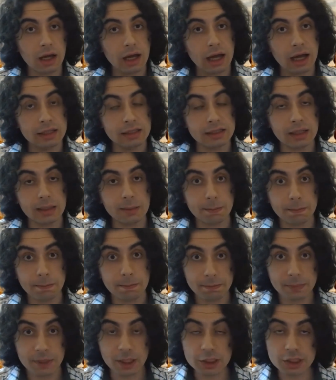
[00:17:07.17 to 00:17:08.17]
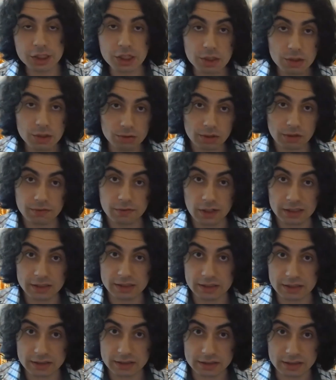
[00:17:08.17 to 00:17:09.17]
and they continue their fights
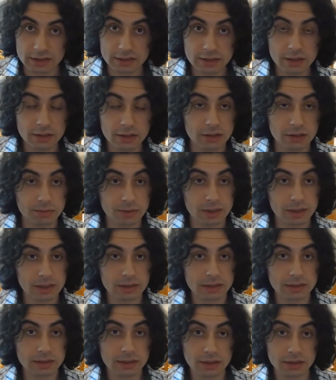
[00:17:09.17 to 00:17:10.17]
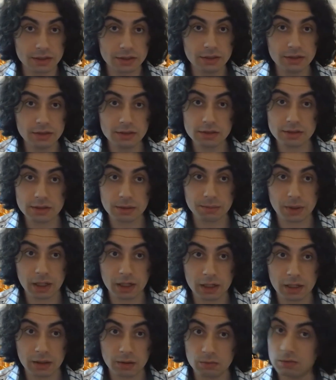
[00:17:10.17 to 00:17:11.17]
against the Assyrians, because see, the Assyrian
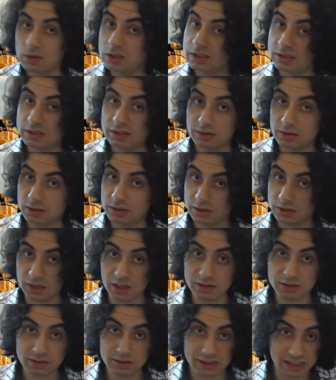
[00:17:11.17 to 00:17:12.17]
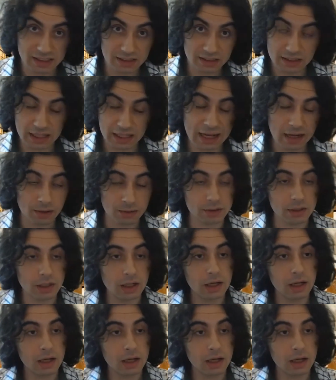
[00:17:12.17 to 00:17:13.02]
Empire was not yet down.